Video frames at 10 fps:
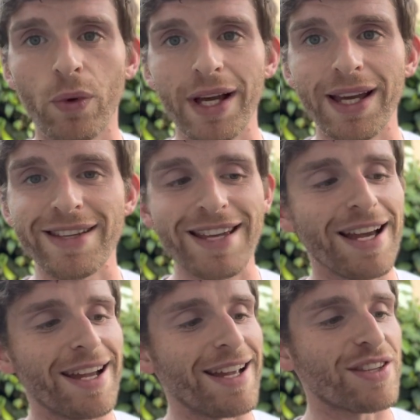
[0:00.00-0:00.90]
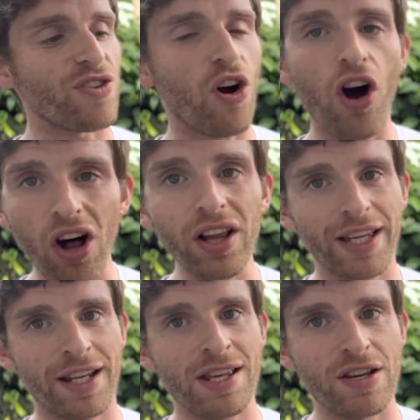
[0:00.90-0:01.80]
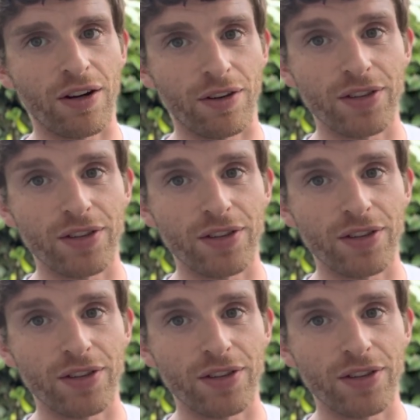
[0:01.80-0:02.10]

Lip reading: ways, it's all in here.